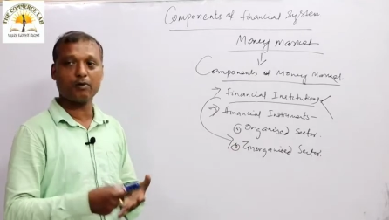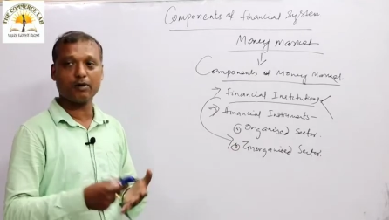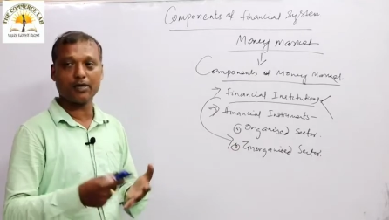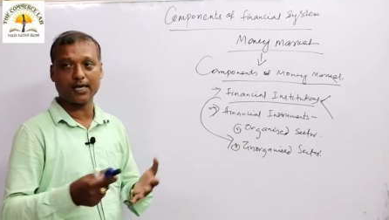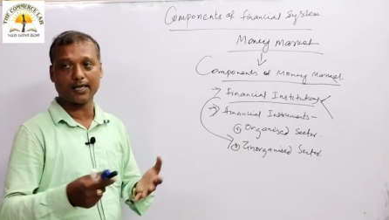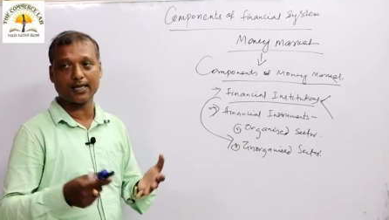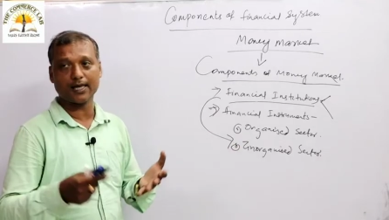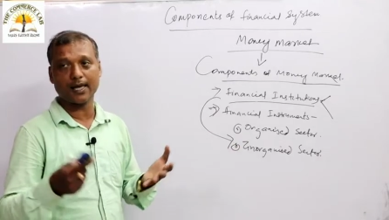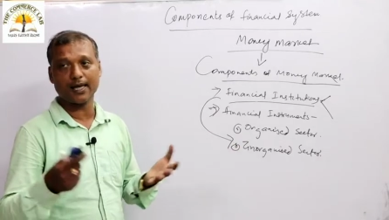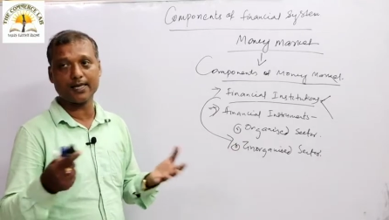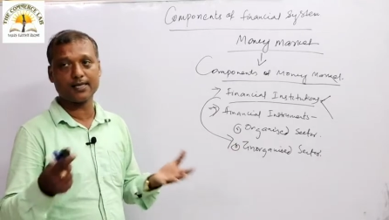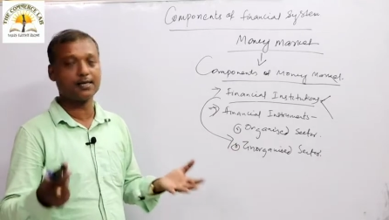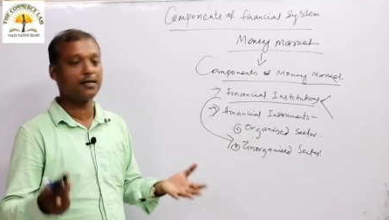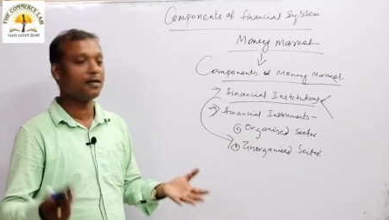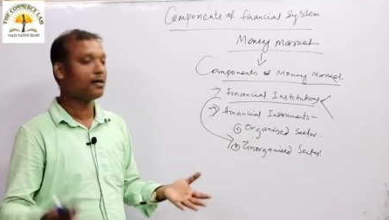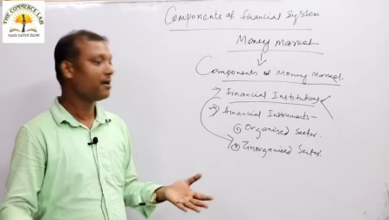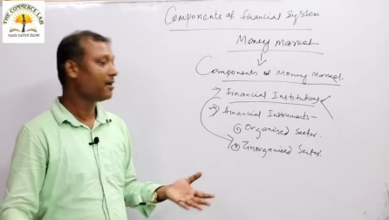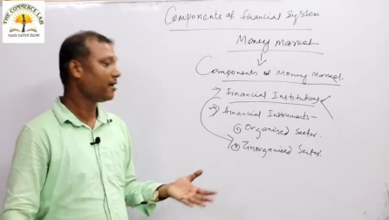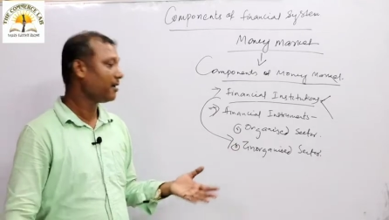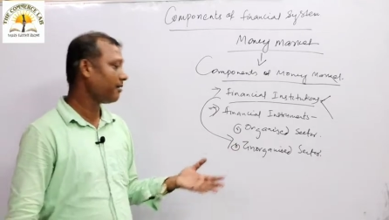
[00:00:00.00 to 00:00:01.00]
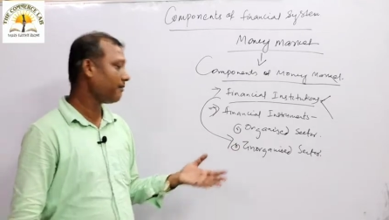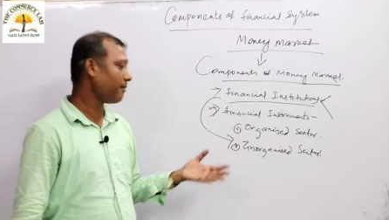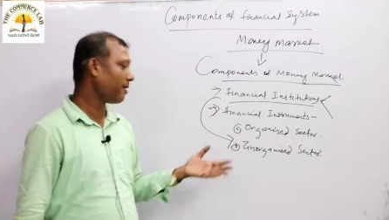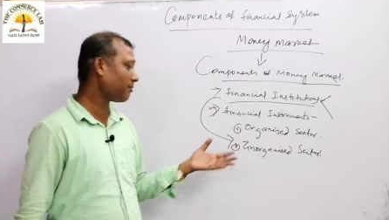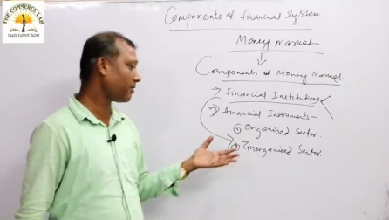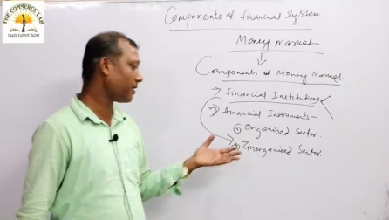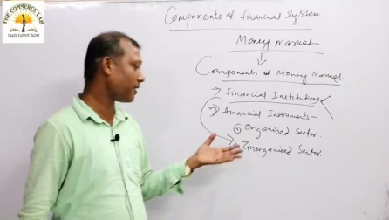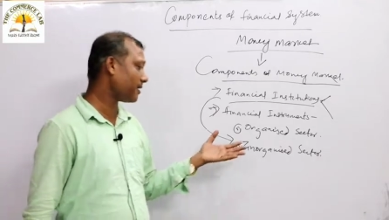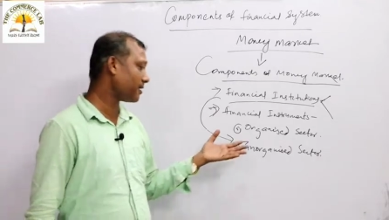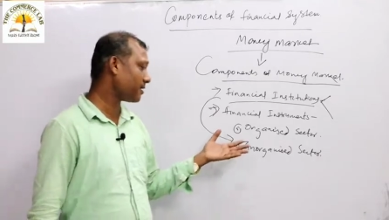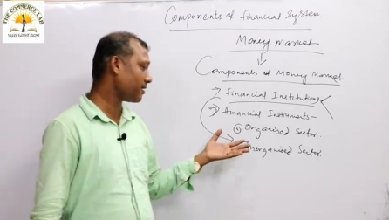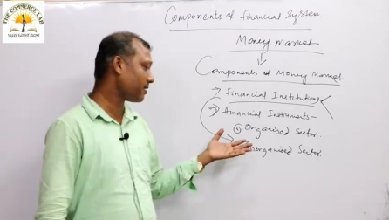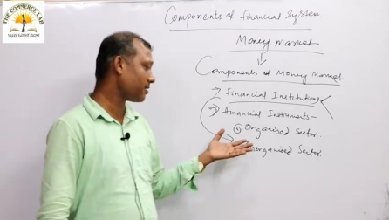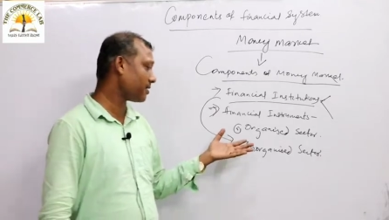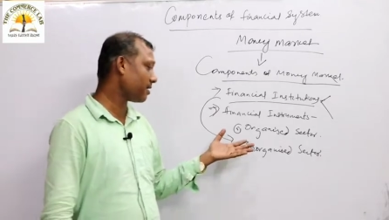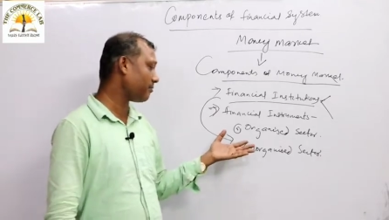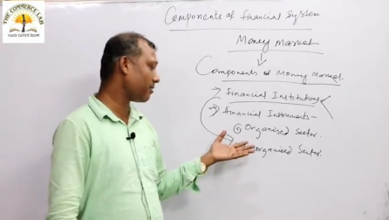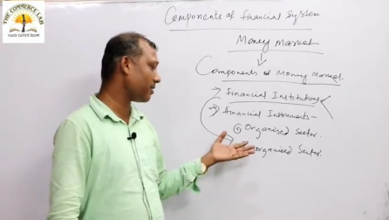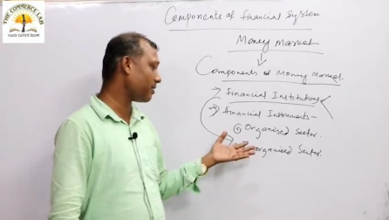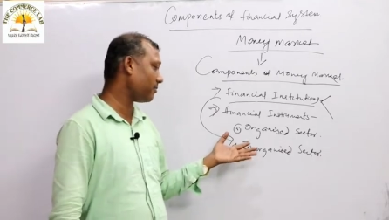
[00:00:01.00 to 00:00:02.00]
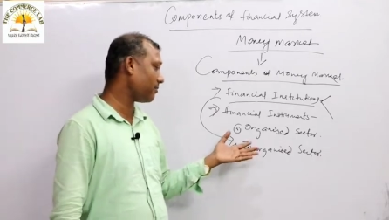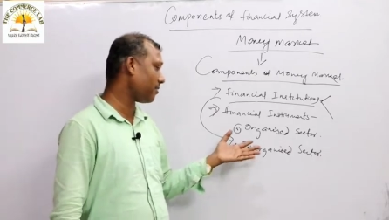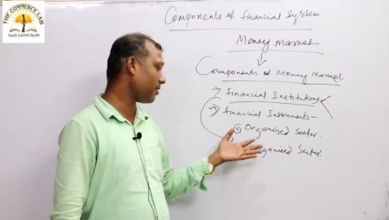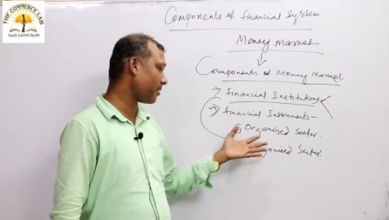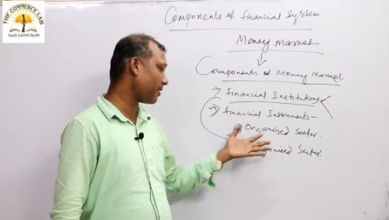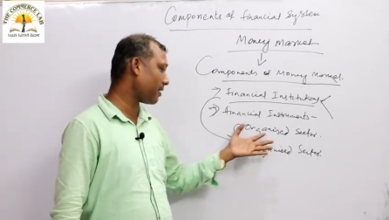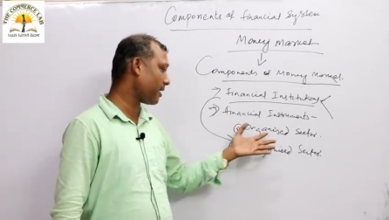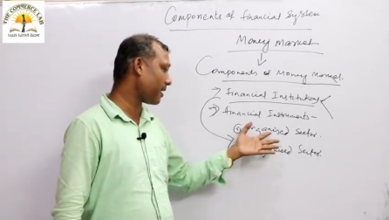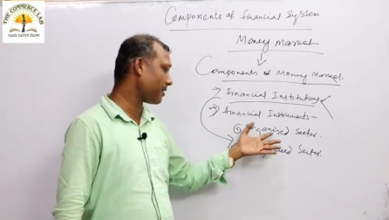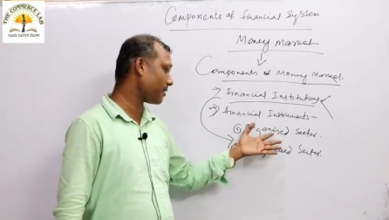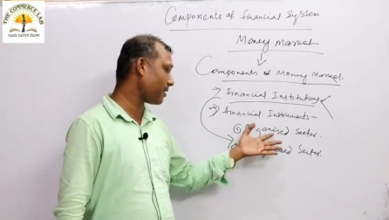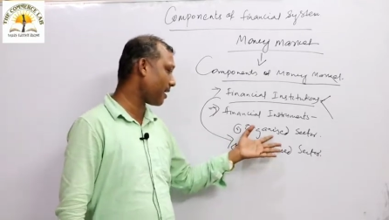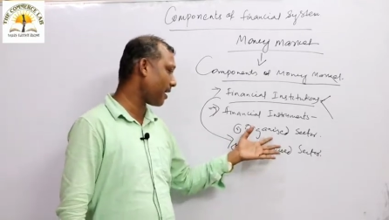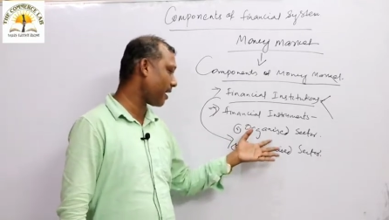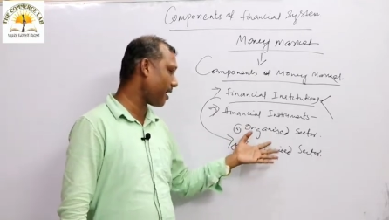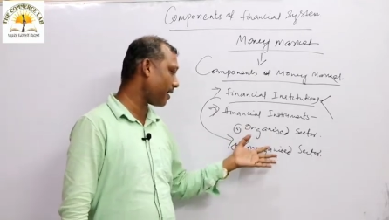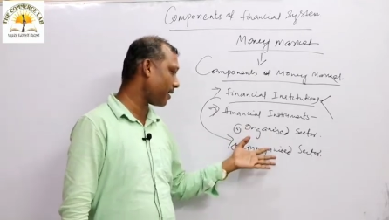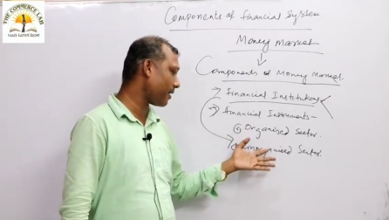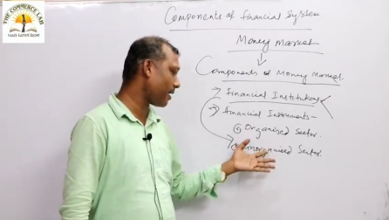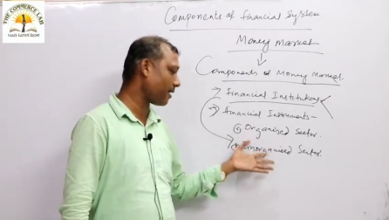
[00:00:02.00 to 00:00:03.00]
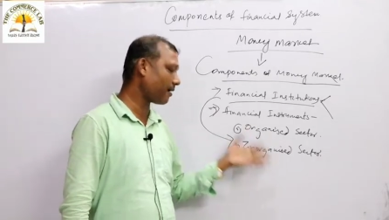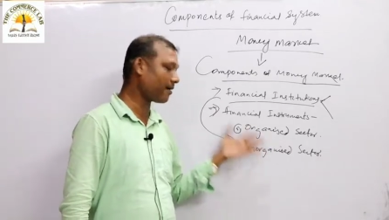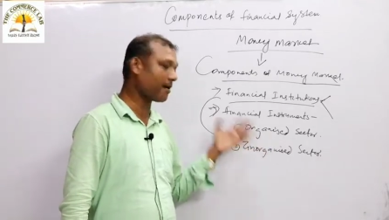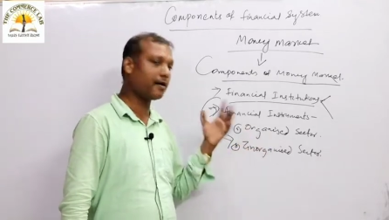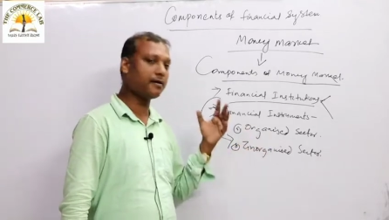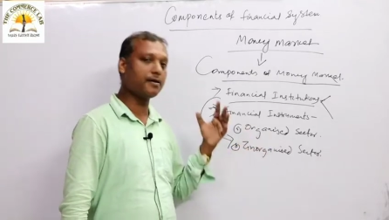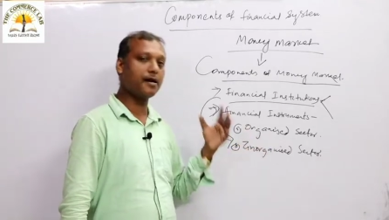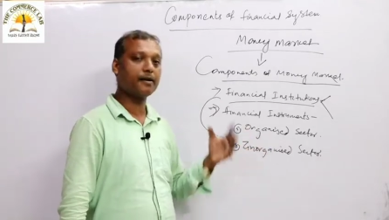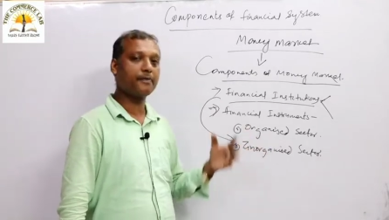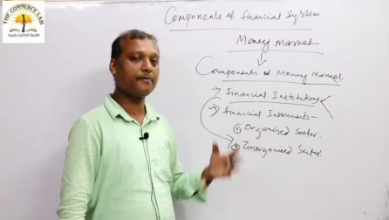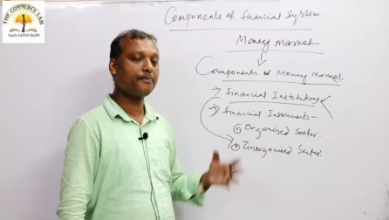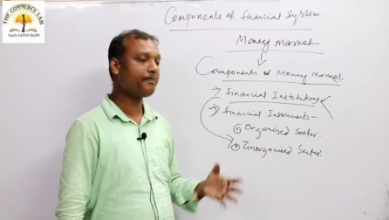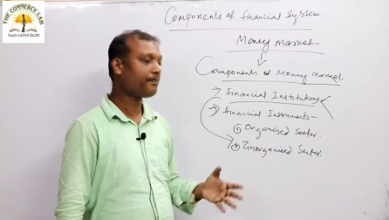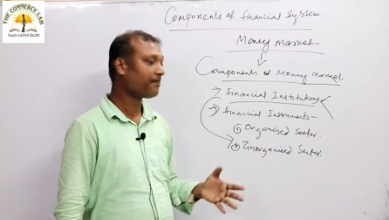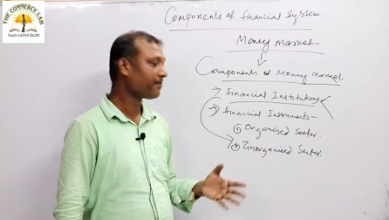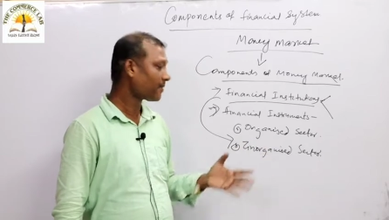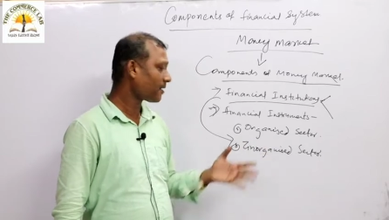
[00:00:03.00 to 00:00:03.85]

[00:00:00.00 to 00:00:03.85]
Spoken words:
you can analyze about the distinction between organized and unorganized.